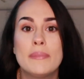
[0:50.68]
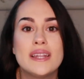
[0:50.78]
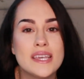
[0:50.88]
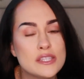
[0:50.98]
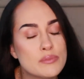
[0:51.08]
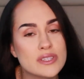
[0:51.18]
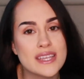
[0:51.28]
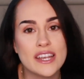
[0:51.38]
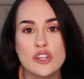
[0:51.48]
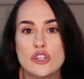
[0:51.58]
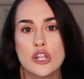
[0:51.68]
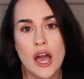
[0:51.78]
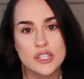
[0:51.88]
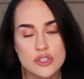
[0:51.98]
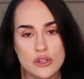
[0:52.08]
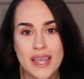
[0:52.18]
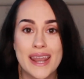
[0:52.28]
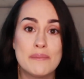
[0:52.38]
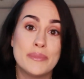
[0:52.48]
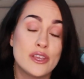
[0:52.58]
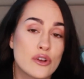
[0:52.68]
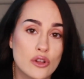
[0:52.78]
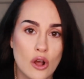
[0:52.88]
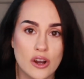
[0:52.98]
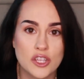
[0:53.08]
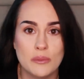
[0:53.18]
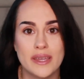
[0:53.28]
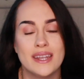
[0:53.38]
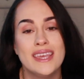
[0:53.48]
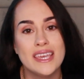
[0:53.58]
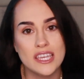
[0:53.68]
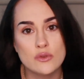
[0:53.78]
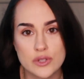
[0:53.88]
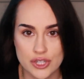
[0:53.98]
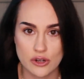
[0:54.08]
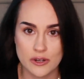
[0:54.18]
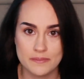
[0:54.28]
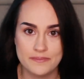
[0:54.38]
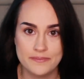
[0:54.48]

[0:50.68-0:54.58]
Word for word: please present your logical and empirical argument in return.